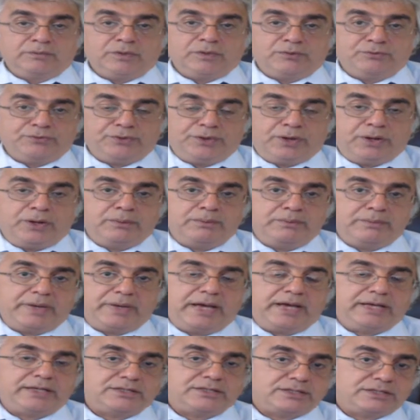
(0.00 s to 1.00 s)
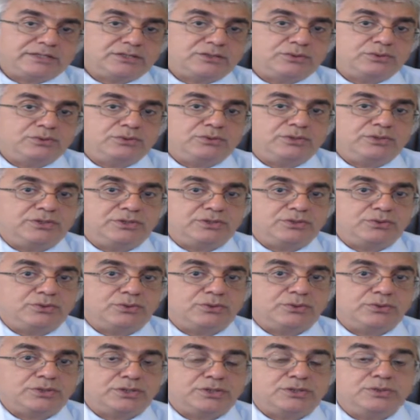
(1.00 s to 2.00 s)
from access to the
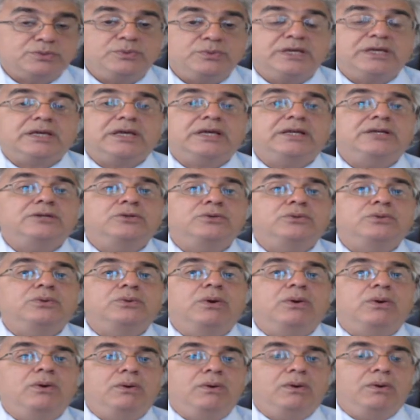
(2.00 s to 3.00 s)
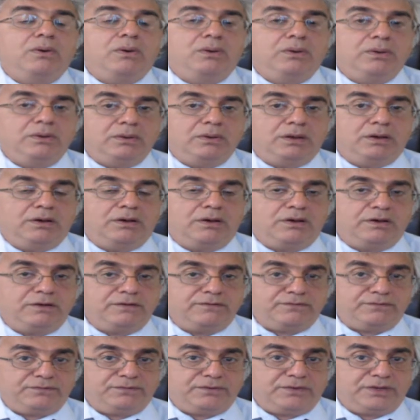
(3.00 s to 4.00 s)
resources. We can do all
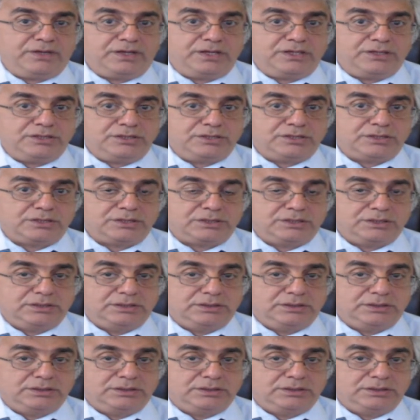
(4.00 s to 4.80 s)
of these,